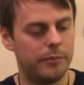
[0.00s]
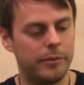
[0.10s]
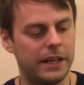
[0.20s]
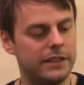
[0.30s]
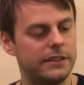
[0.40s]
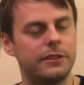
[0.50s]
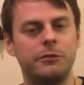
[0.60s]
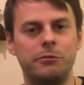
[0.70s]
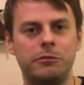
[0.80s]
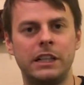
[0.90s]
but
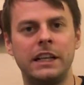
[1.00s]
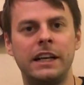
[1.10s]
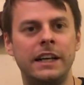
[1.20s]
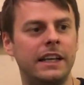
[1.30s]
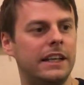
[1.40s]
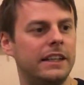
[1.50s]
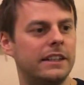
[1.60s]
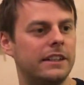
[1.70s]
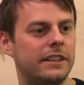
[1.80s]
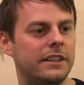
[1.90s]
when
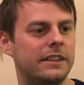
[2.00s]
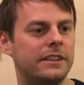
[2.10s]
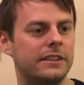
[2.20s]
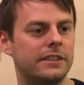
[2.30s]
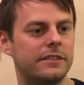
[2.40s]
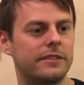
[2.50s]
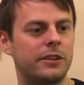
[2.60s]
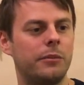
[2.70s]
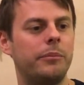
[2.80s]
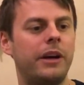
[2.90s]
I
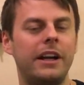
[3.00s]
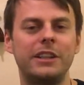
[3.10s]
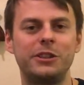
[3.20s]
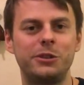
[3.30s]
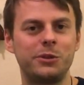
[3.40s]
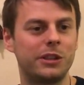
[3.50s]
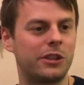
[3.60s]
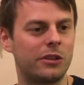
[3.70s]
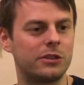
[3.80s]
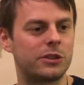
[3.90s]
compare it to the
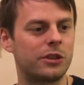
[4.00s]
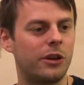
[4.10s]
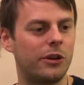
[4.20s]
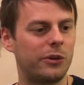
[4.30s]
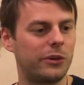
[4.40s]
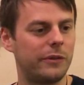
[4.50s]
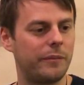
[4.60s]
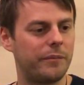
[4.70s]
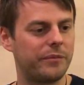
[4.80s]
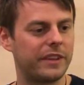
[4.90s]

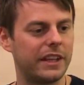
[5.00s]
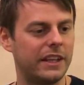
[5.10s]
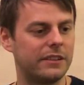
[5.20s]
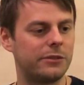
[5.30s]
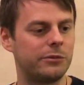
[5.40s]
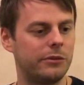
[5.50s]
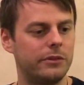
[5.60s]
control, it's